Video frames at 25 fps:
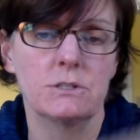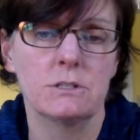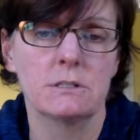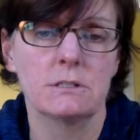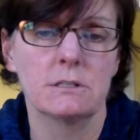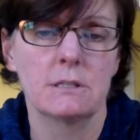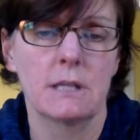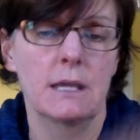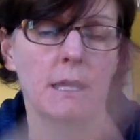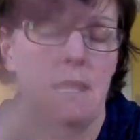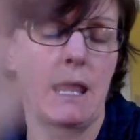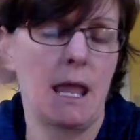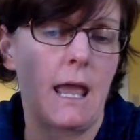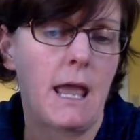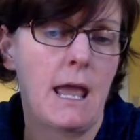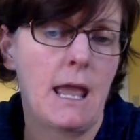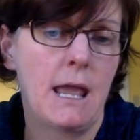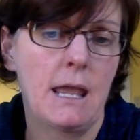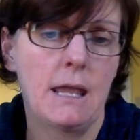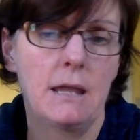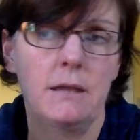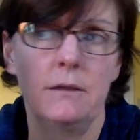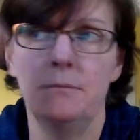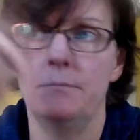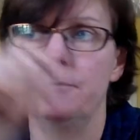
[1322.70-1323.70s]
just like,
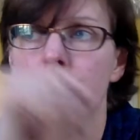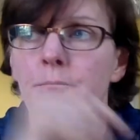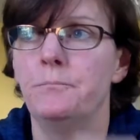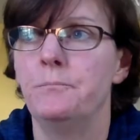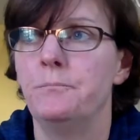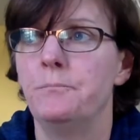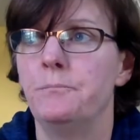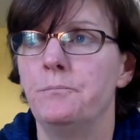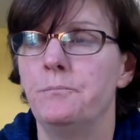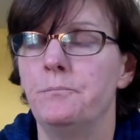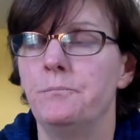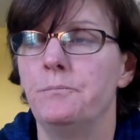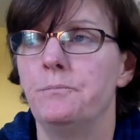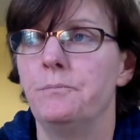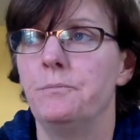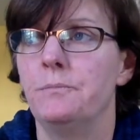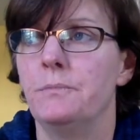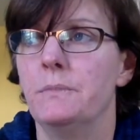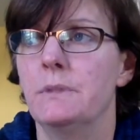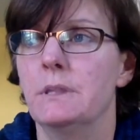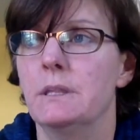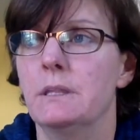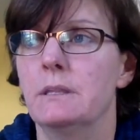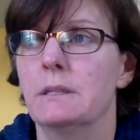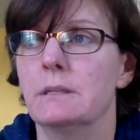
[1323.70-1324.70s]
hey,
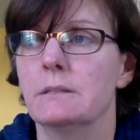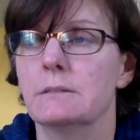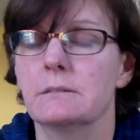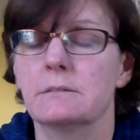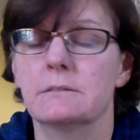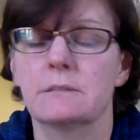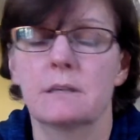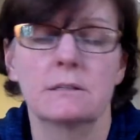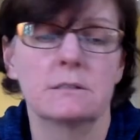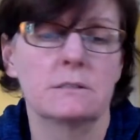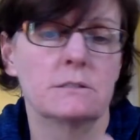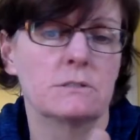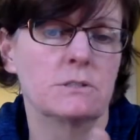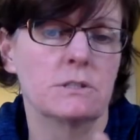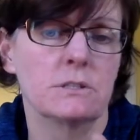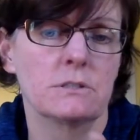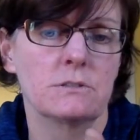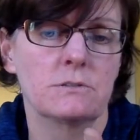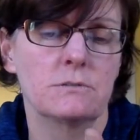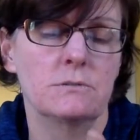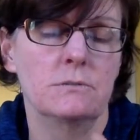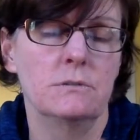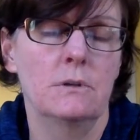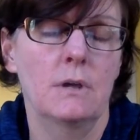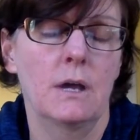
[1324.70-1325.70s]
this is us,
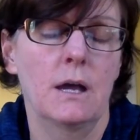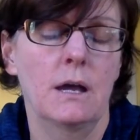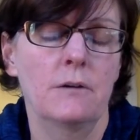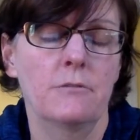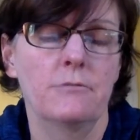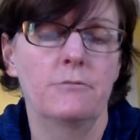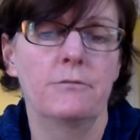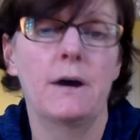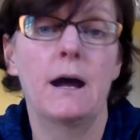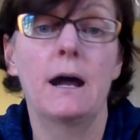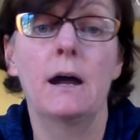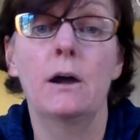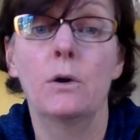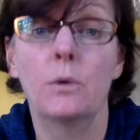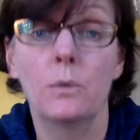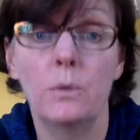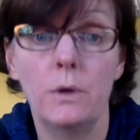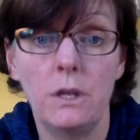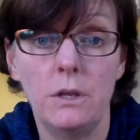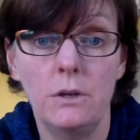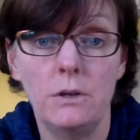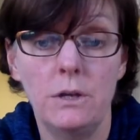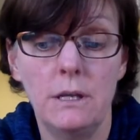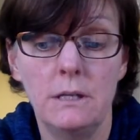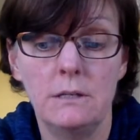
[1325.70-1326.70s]
just file
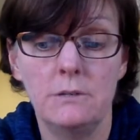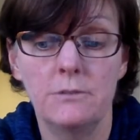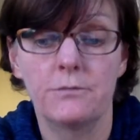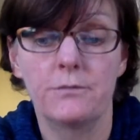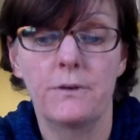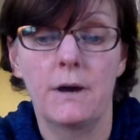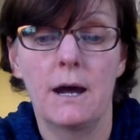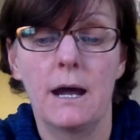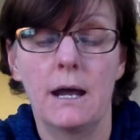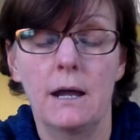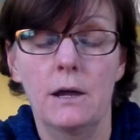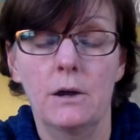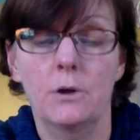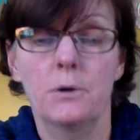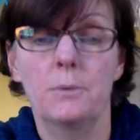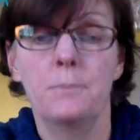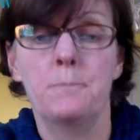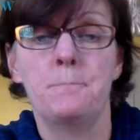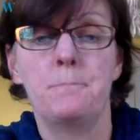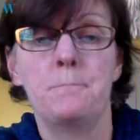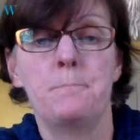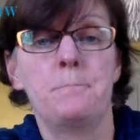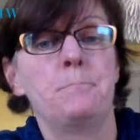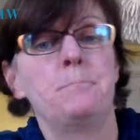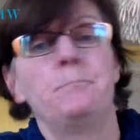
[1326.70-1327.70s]
what you need to file